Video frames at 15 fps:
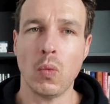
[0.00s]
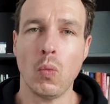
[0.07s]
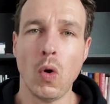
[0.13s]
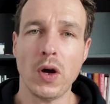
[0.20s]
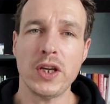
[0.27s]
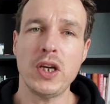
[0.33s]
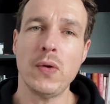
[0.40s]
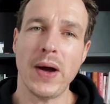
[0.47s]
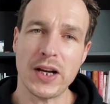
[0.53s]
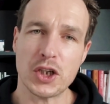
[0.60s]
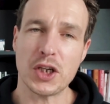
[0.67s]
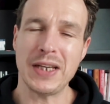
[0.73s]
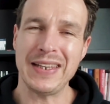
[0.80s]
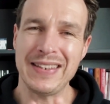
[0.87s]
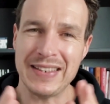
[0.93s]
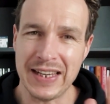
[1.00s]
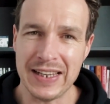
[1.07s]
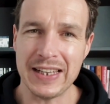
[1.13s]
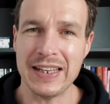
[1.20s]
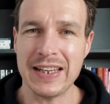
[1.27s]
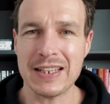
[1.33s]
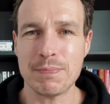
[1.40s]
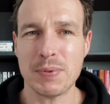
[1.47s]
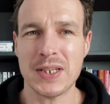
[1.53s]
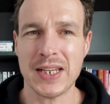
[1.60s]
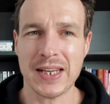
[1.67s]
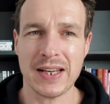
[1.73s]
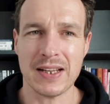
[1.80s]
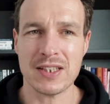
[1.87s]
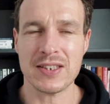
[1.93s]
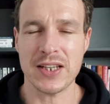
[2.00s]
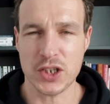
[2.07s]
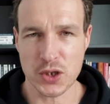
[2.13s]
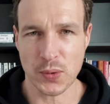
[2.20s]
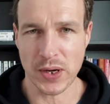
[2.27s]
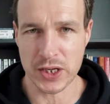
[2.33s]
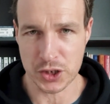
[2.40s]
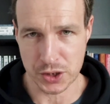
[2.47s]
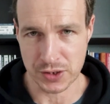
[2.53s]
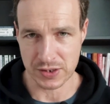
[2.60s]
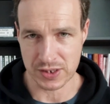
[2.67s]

what you actually did in this particular situation.